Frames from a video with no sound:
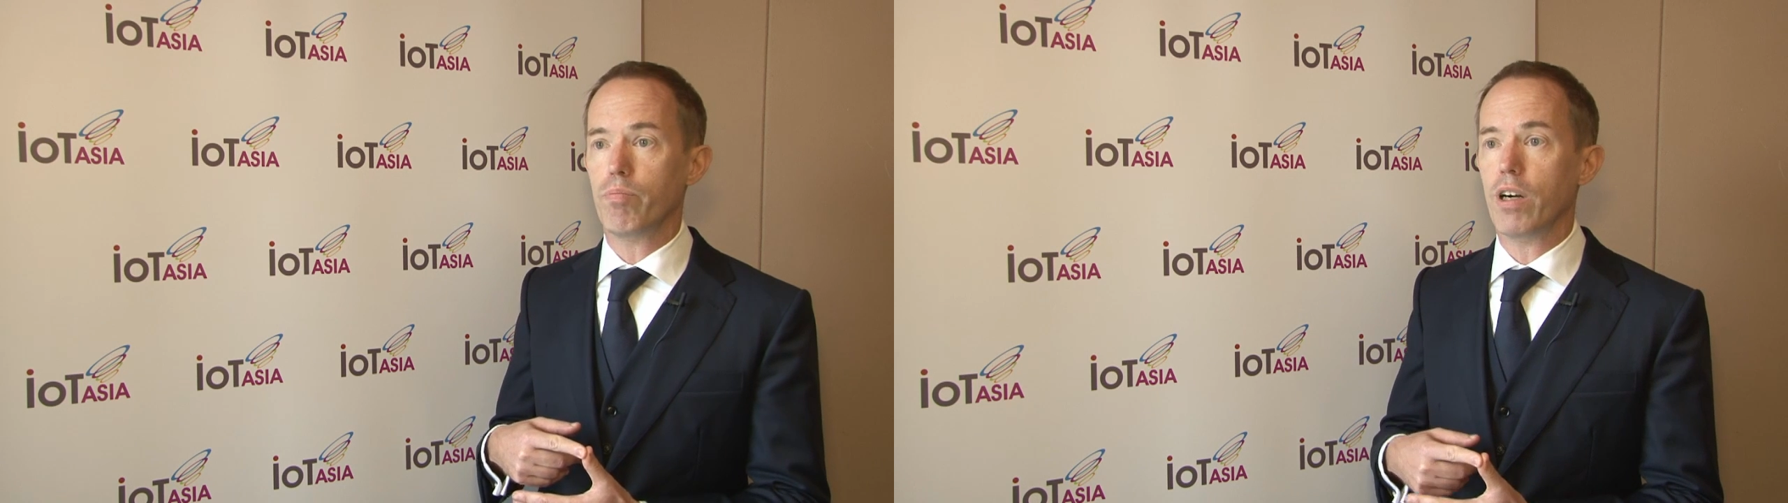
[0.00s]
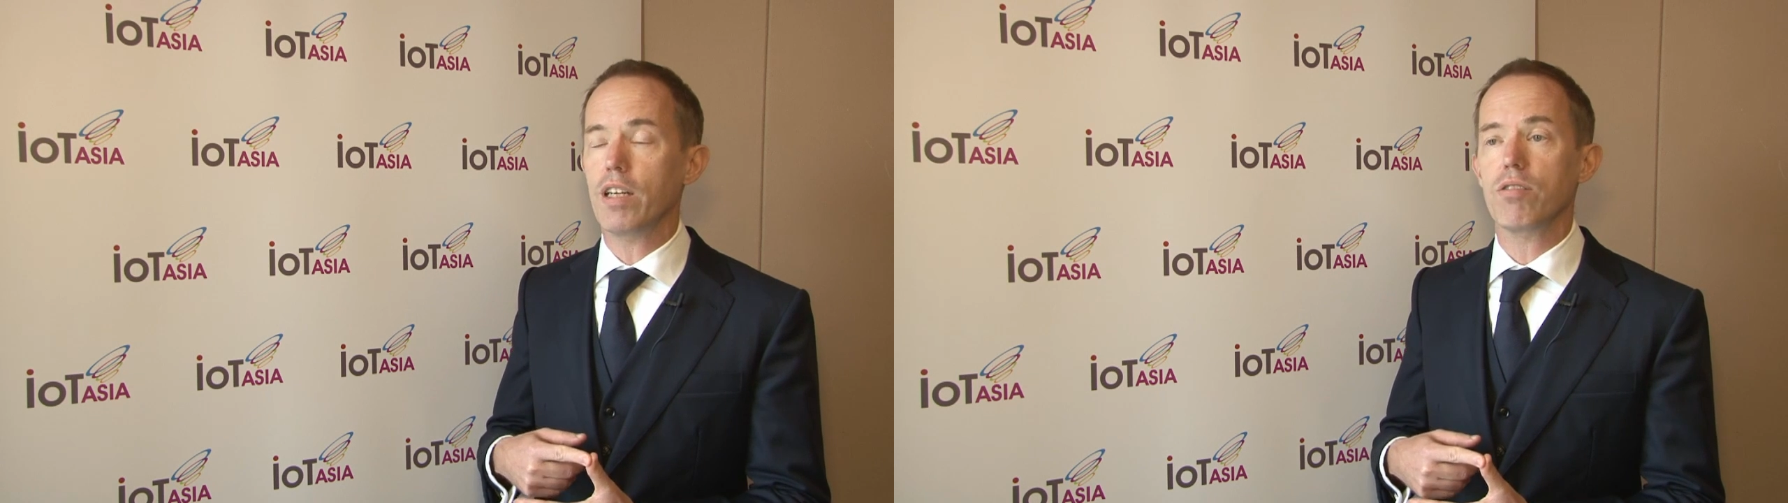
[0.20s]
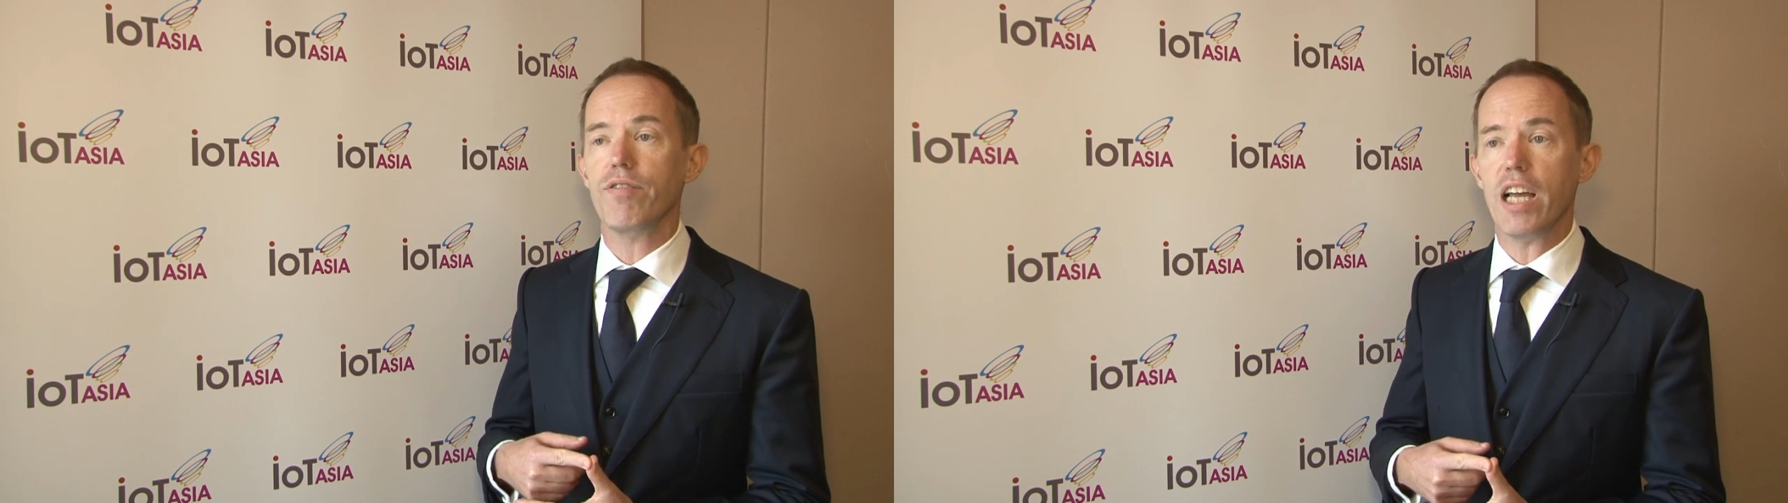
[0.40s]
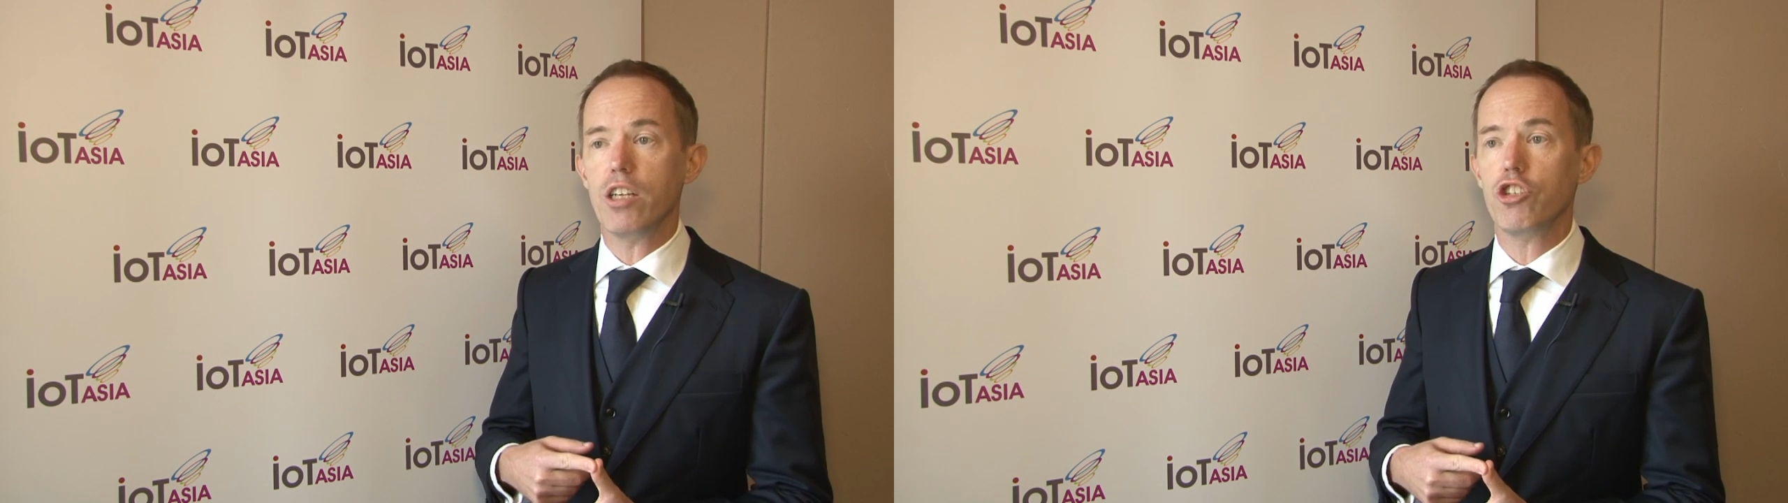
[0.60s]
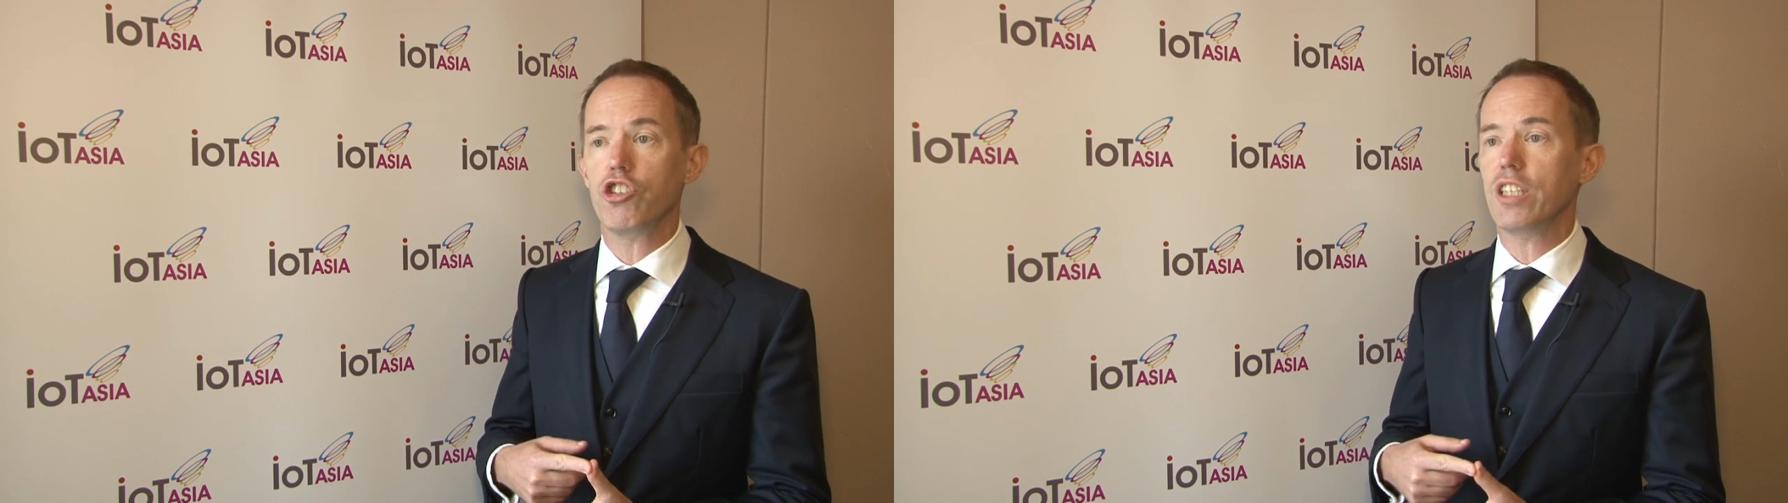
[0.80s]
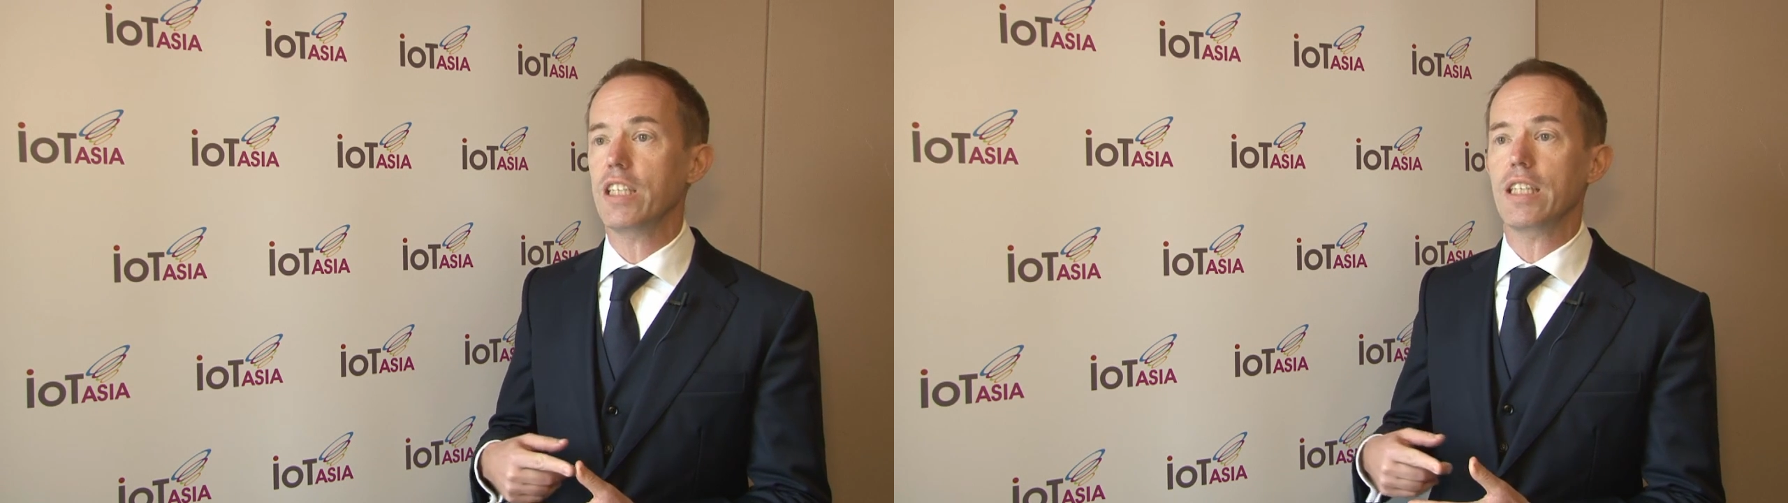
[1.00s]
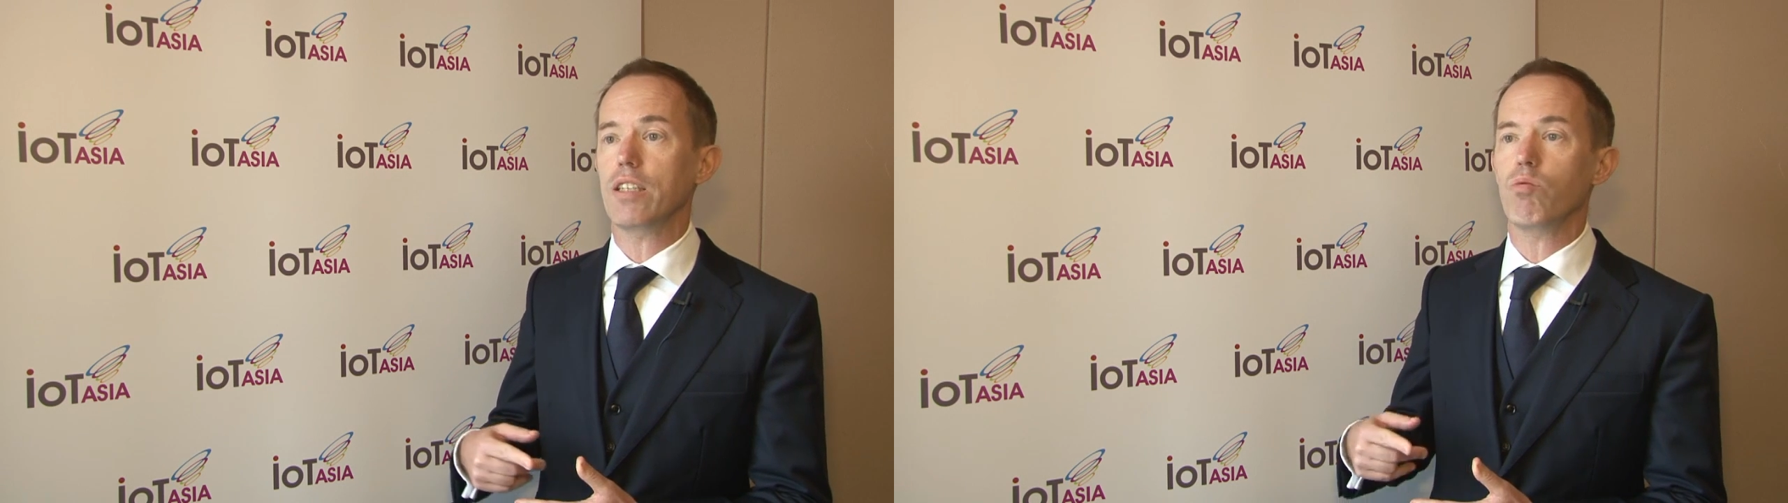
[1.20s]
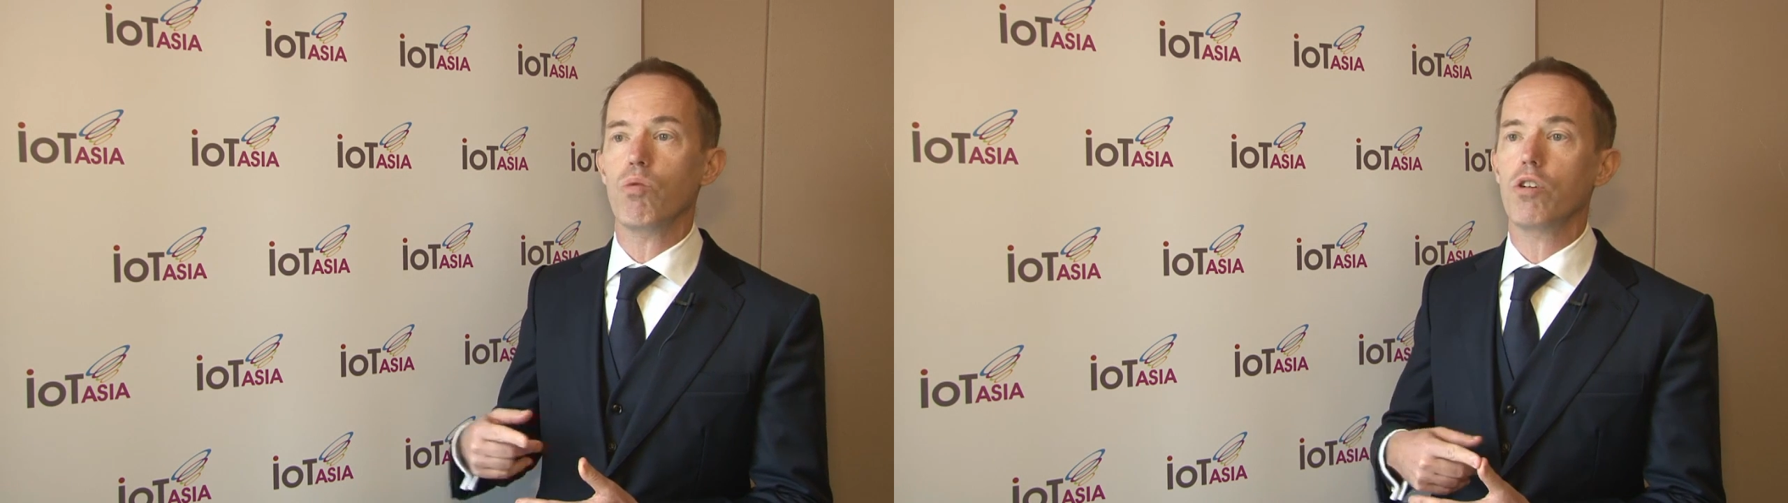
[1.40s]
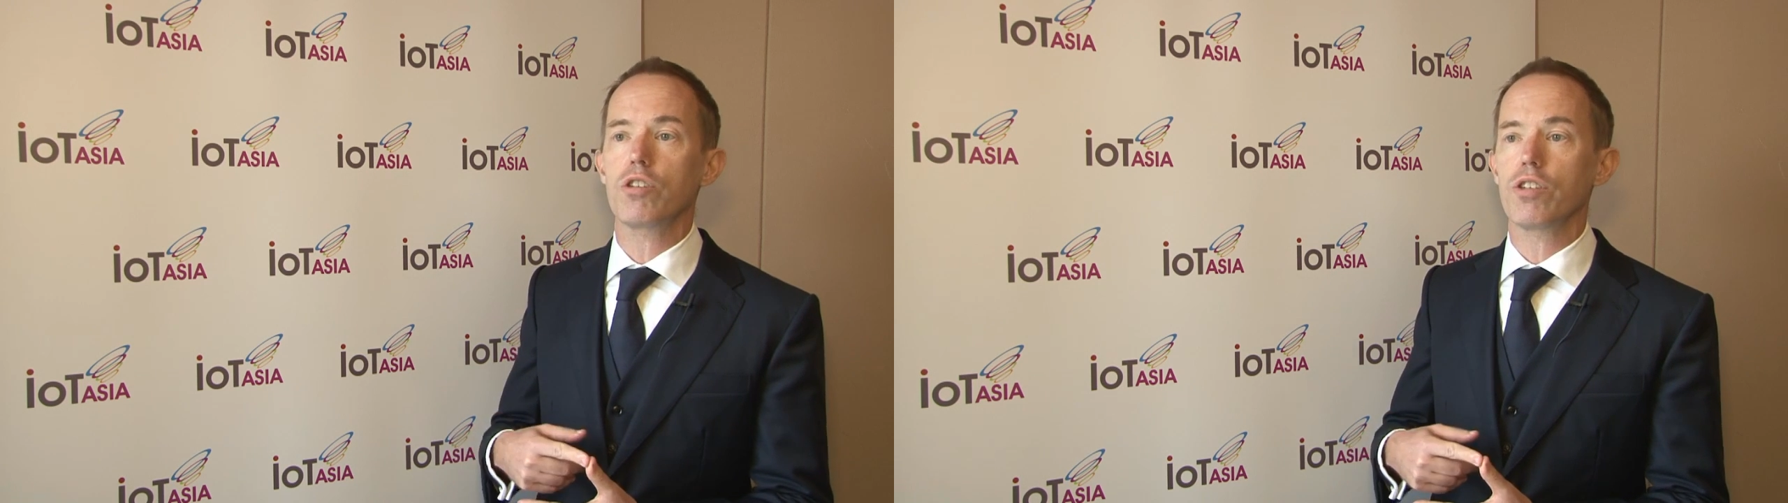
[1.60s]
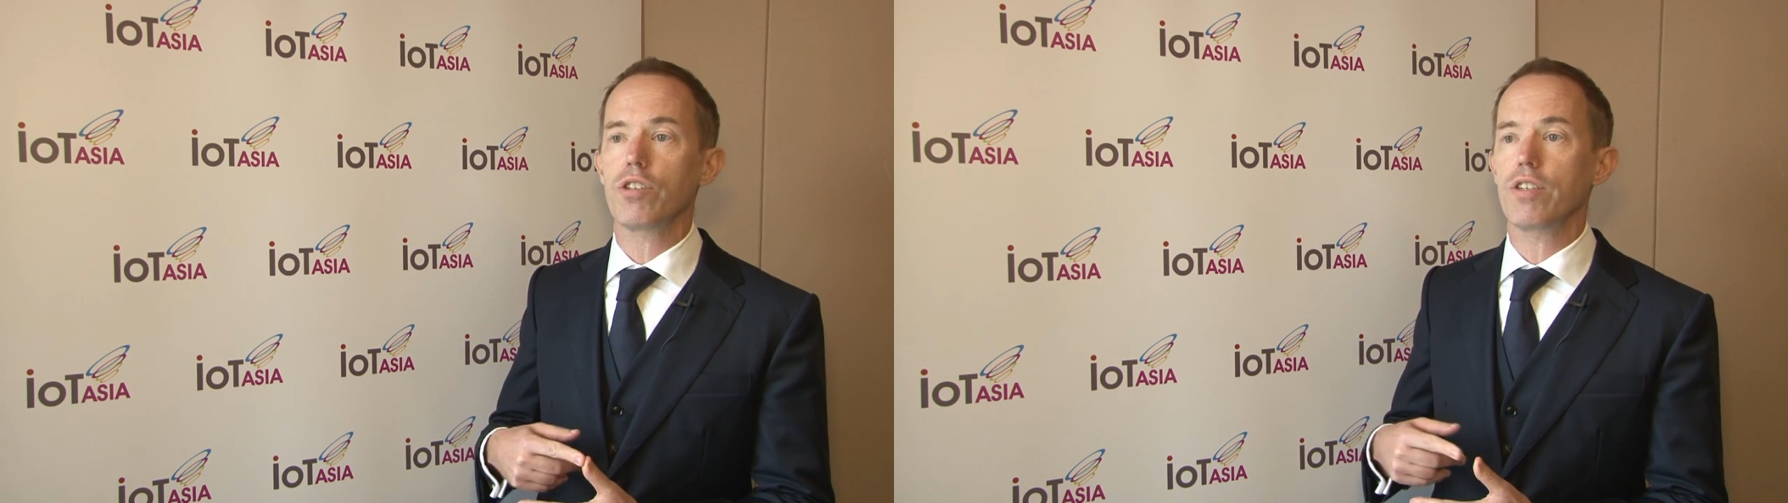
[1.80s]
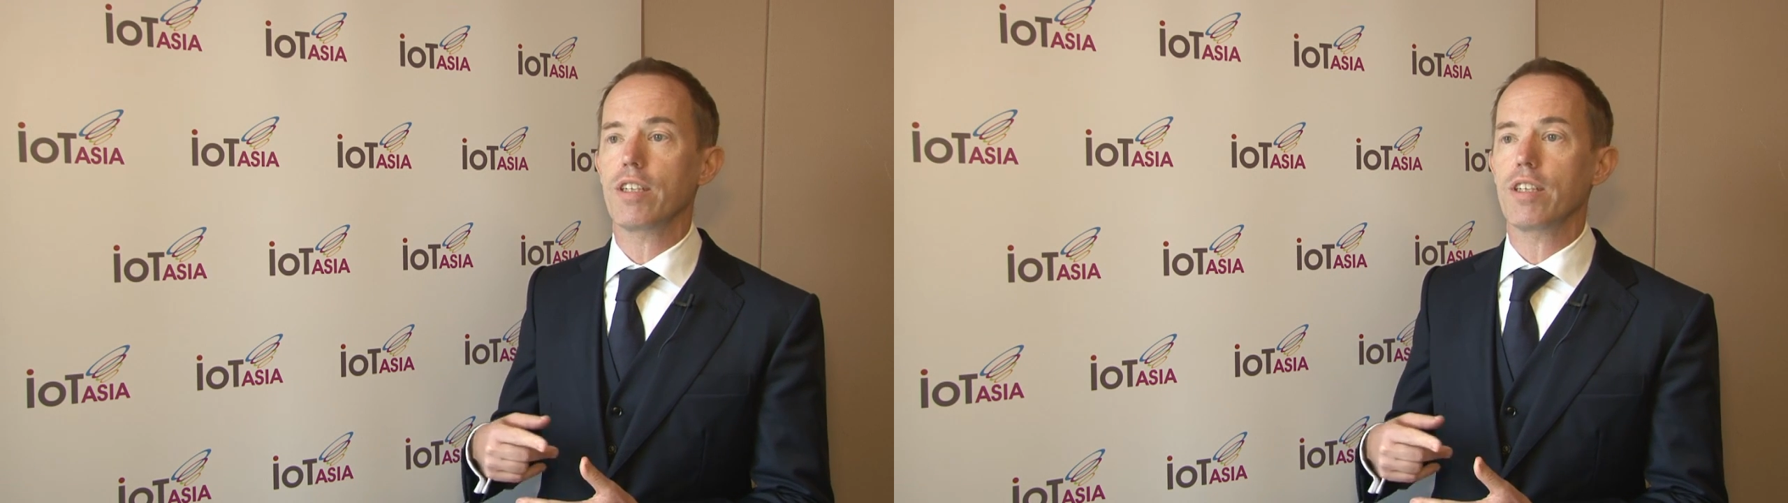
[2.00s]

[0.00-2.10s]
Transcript: price of energy, water,